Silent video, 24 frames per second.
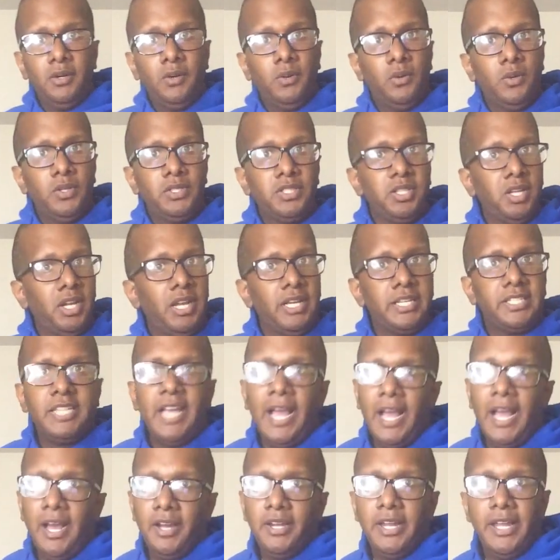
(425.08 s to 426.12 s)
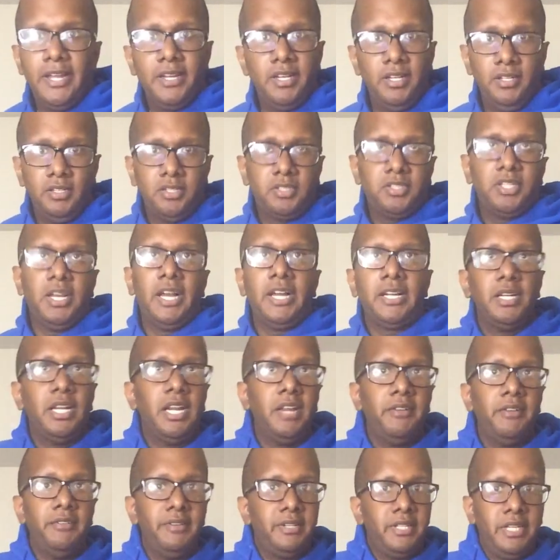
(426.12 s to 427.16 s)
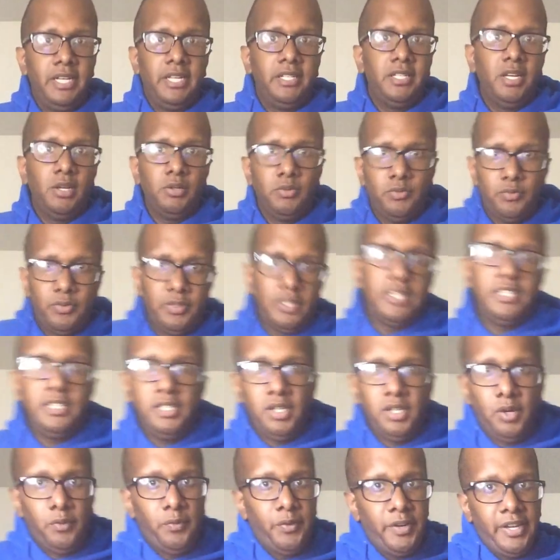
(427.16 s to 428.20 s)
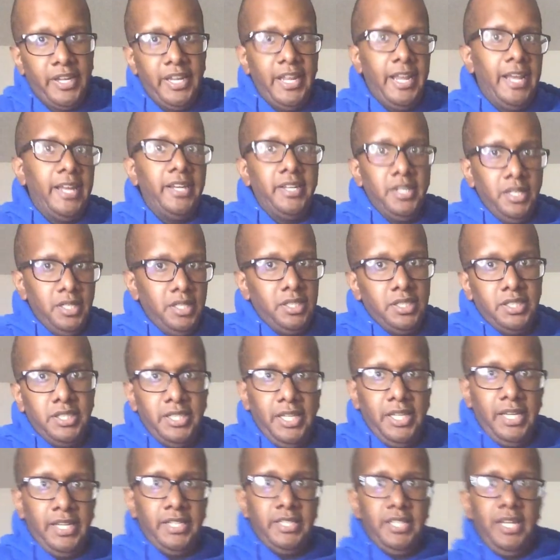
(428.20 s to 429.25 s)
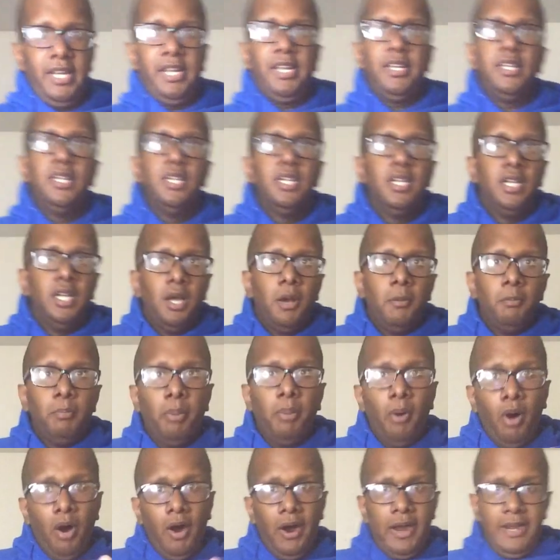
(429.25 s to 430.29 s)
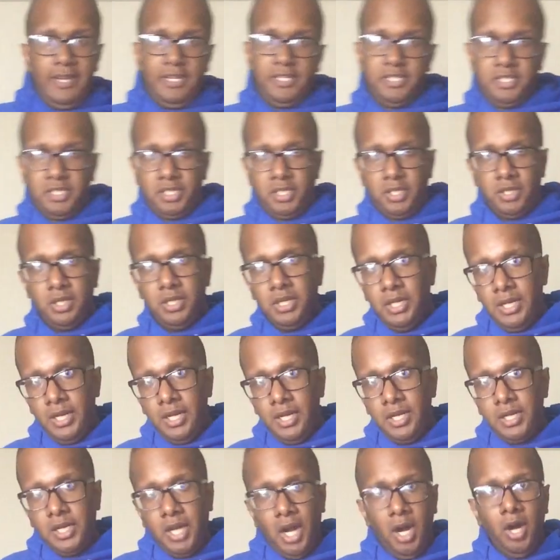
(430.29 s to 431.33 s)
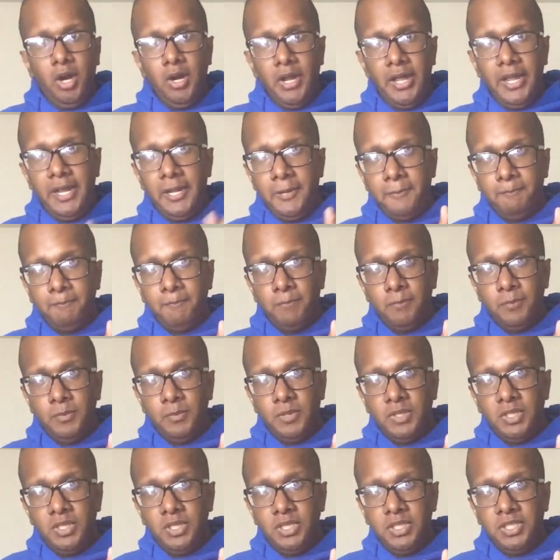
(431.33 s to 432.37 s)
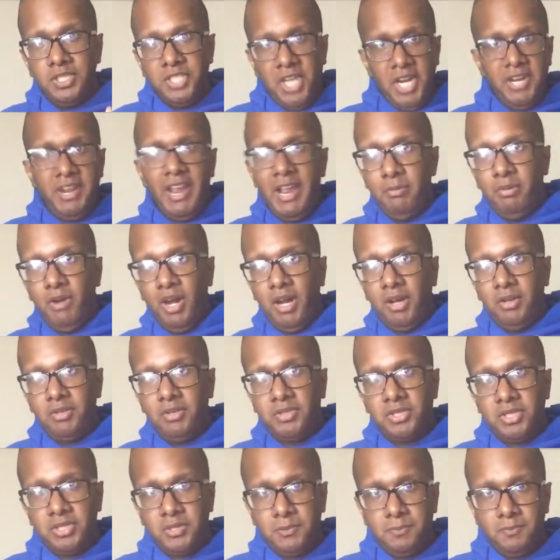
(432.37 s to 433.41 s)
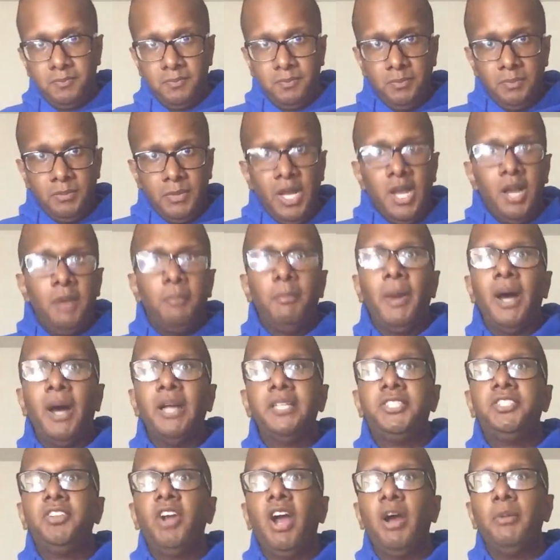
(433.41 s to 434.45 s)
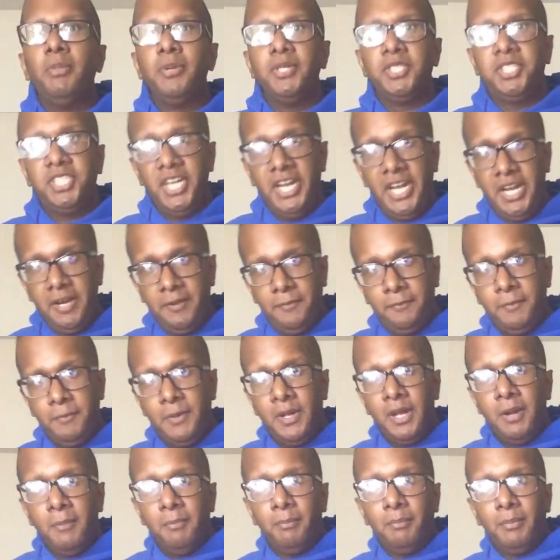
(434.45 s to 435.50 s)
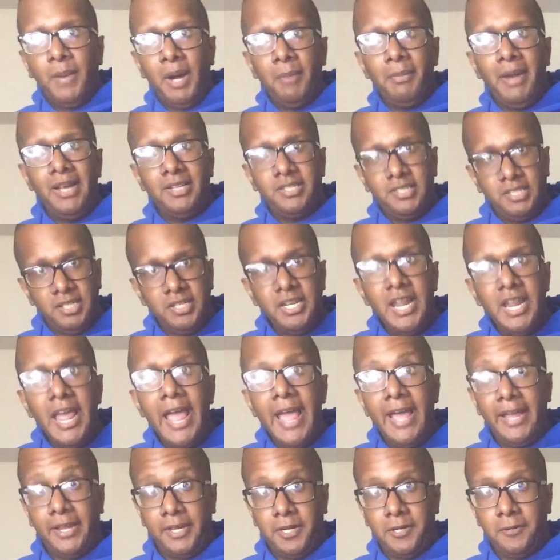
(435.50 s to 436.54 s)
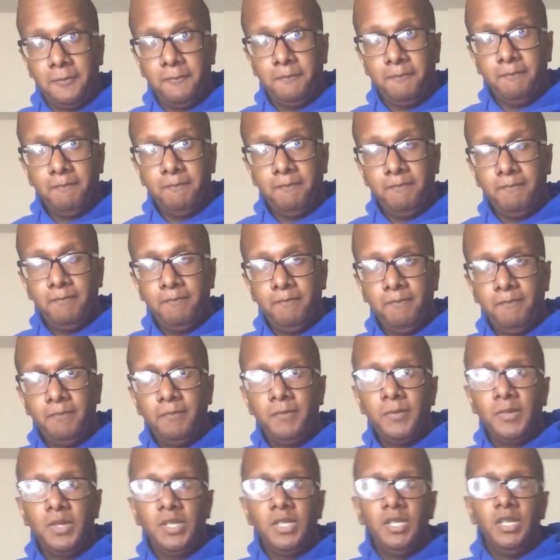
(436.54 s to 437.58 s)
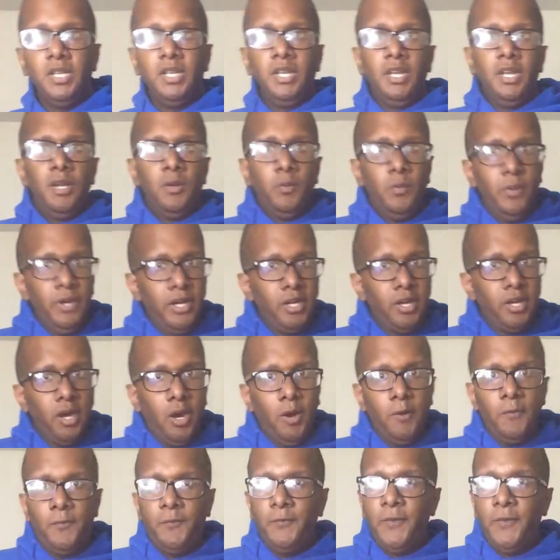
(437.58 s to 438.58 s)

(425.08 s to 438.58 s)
or something like Saturday looks like and everything. Don't for, don't forget this thing thing. Boys, Cody, Jay Ambrose, my tribal chief, my master Nick. We're to go